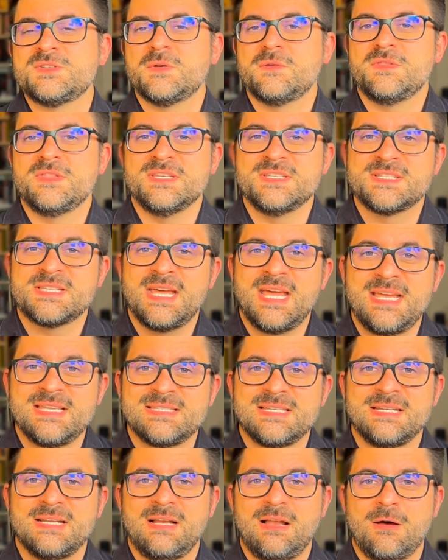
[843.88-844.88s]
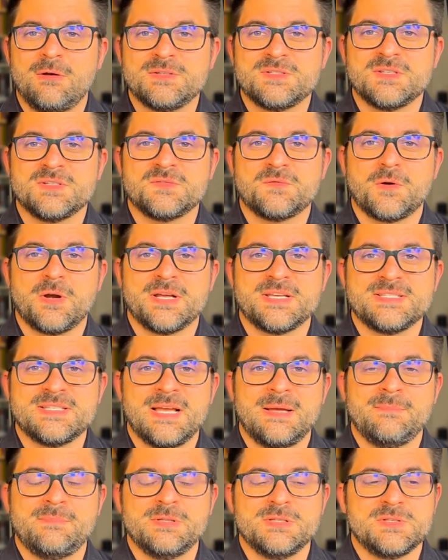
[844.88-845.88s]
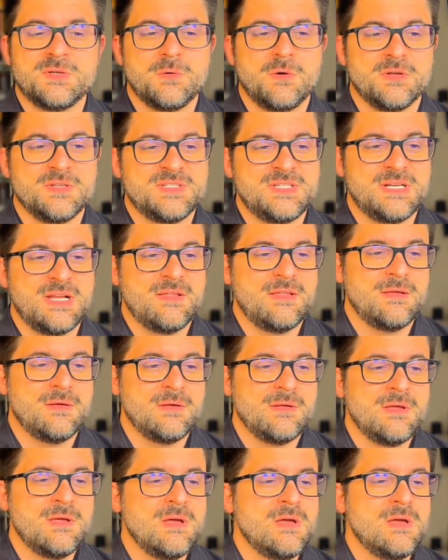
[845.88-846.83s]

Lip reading: in this case, it allows us, for example, to consider